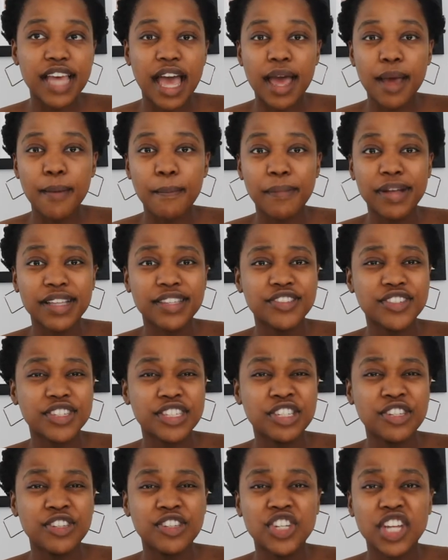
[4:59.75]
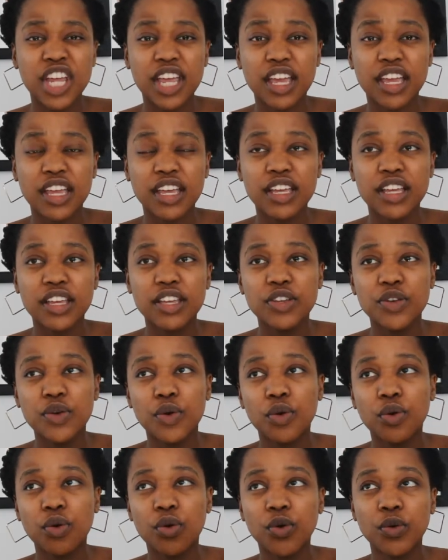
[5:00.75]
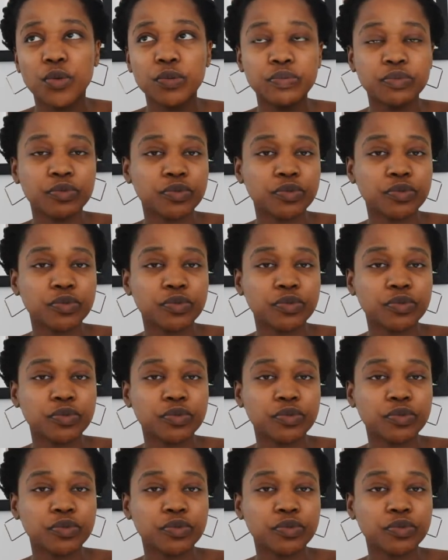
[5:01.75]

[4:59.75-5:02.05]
Um, it's just to check your